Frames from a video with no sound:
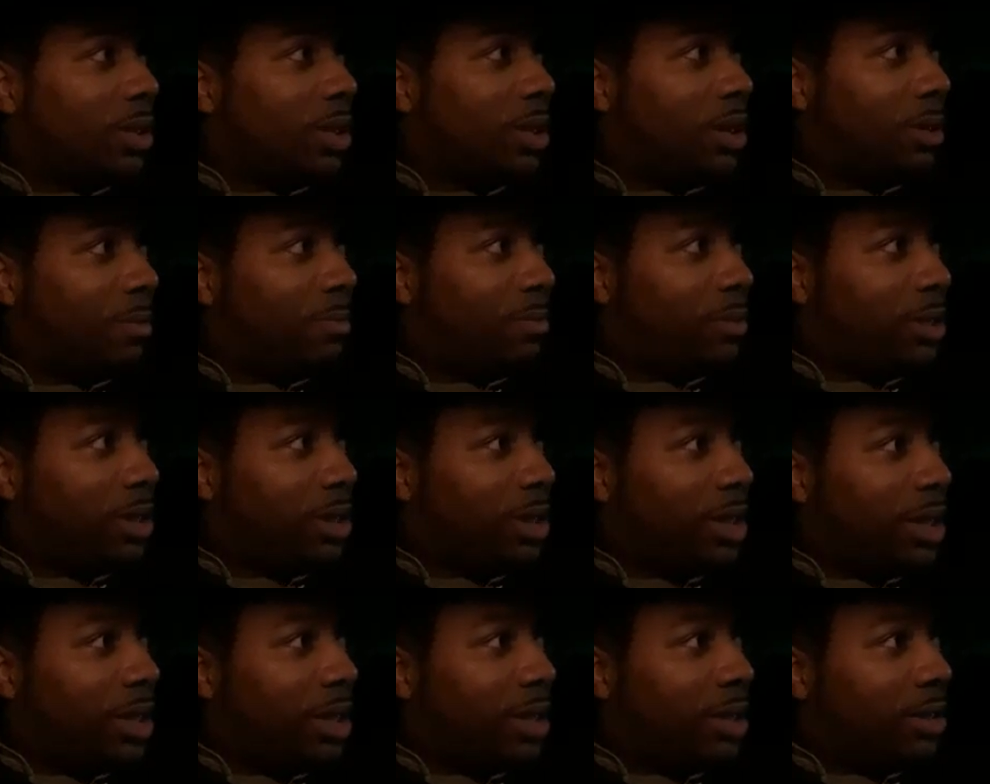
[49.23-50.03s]
up to
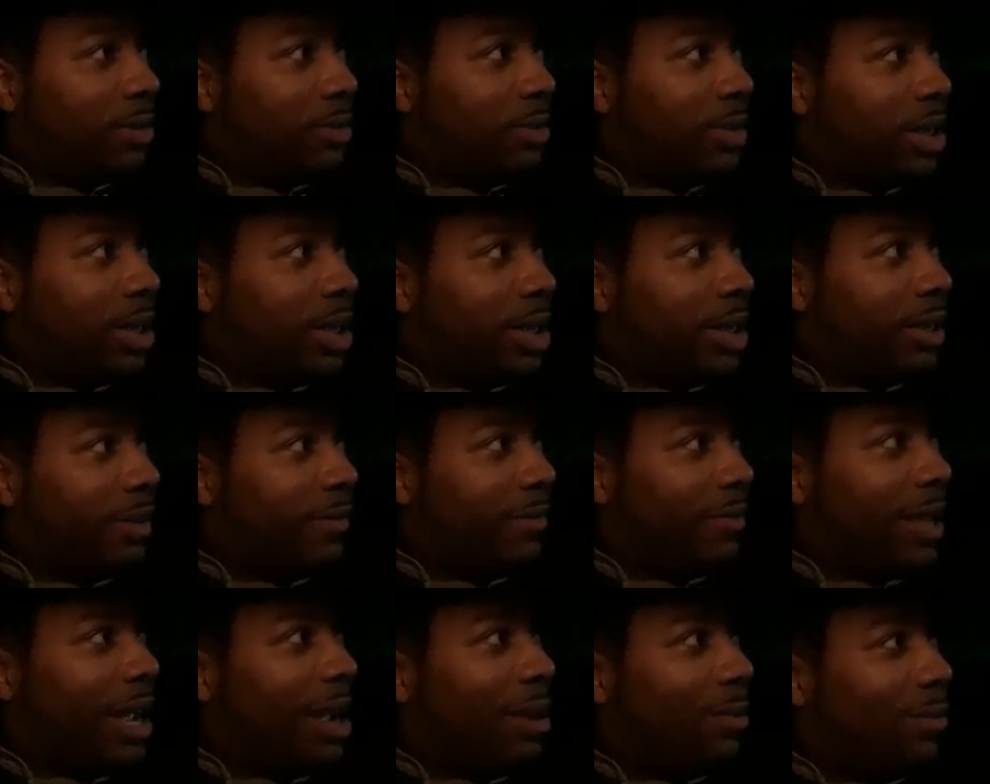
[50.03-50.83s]
now,
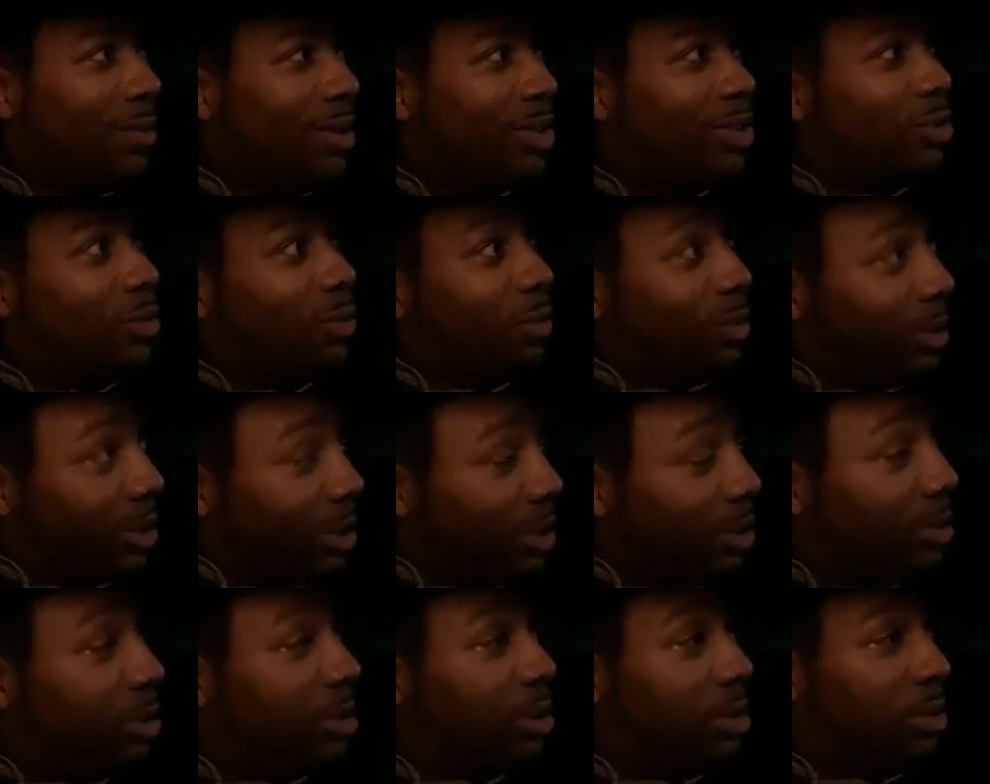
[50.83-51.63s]
and that which
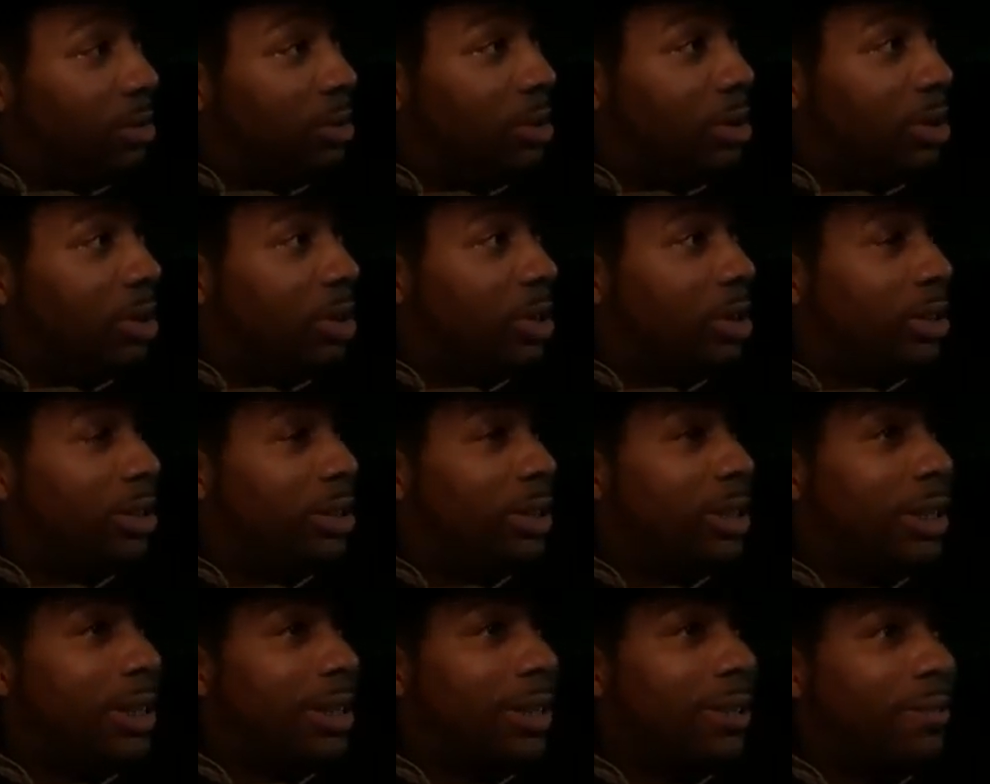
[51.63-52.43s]
will go
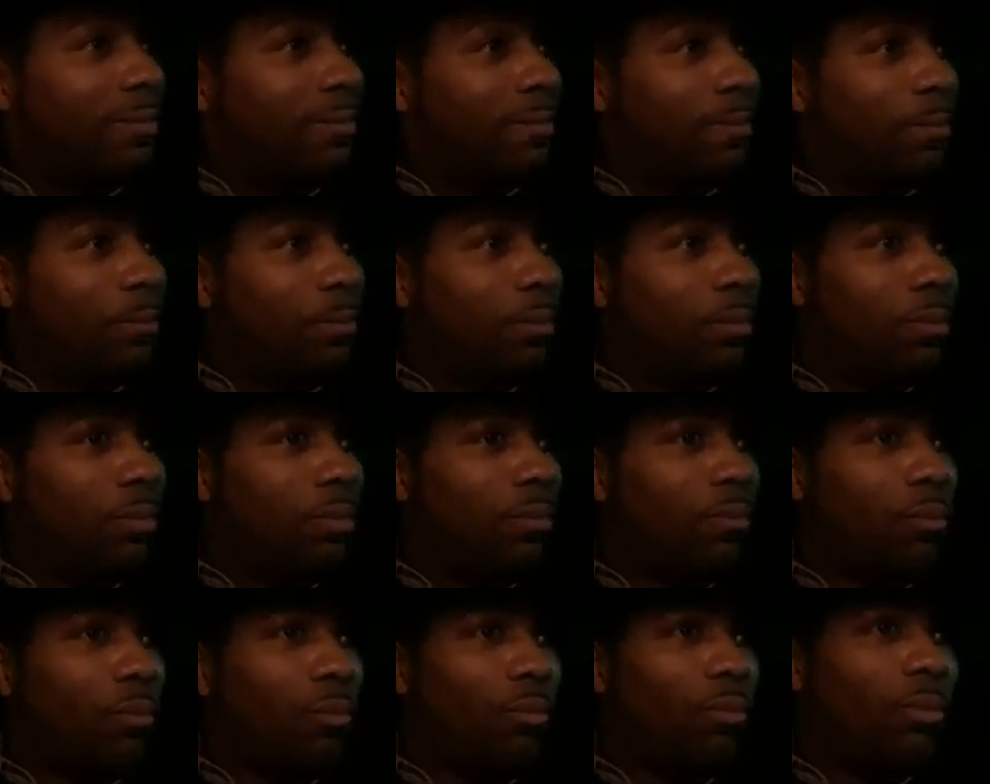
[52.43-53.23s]
on
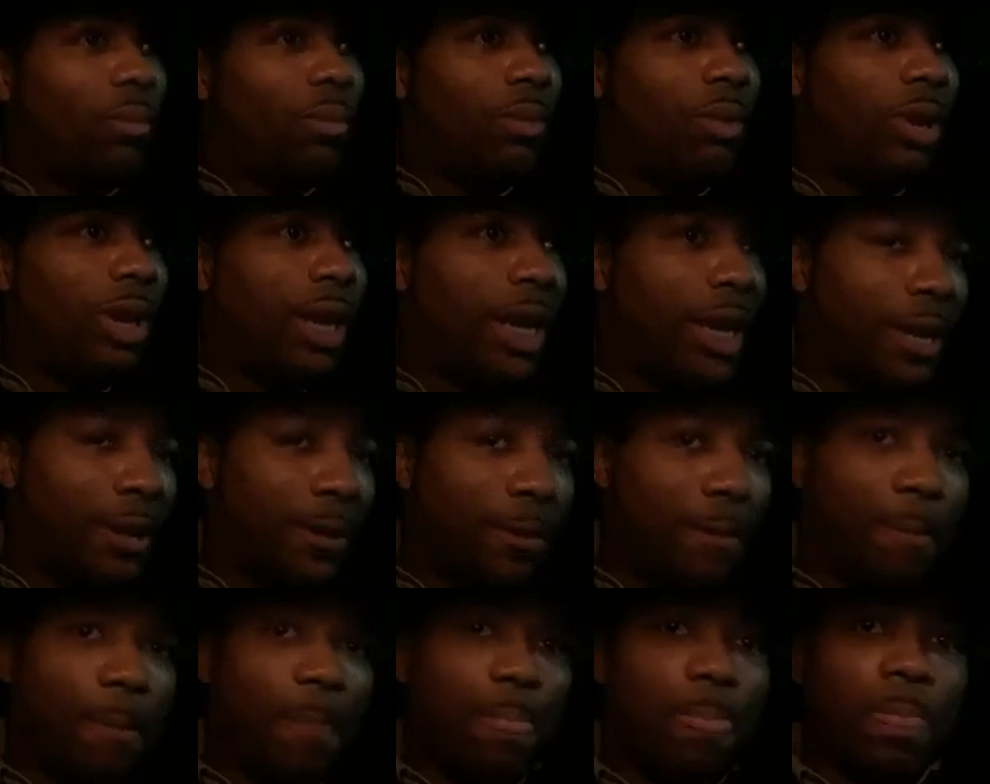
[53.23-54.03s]

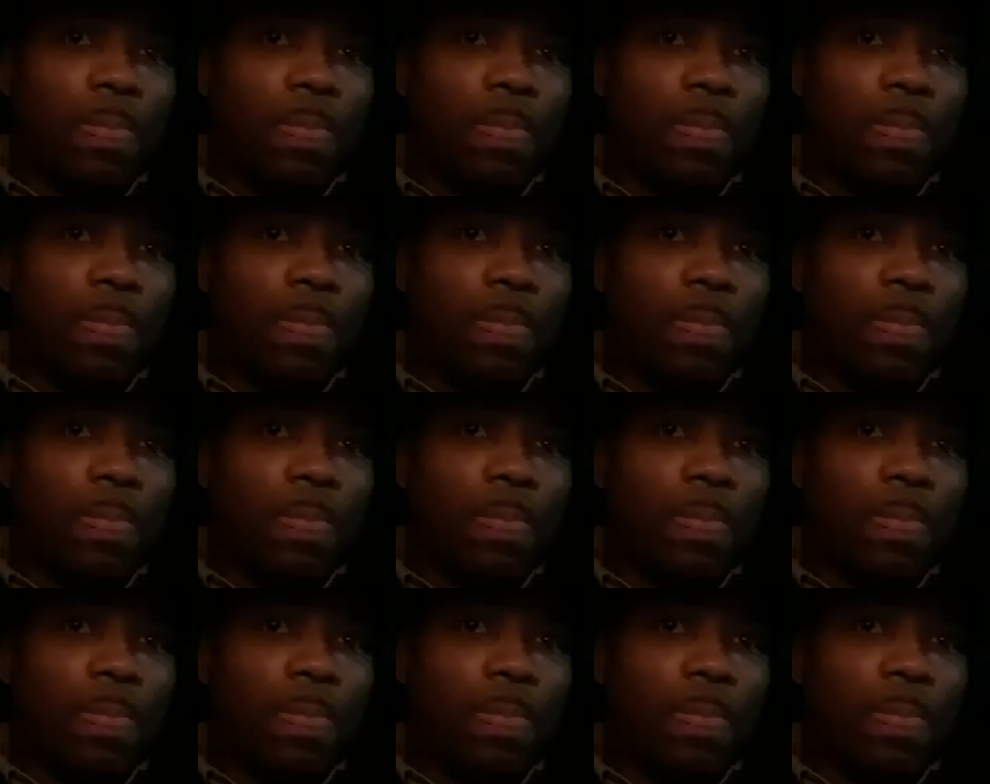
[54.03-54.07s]
later.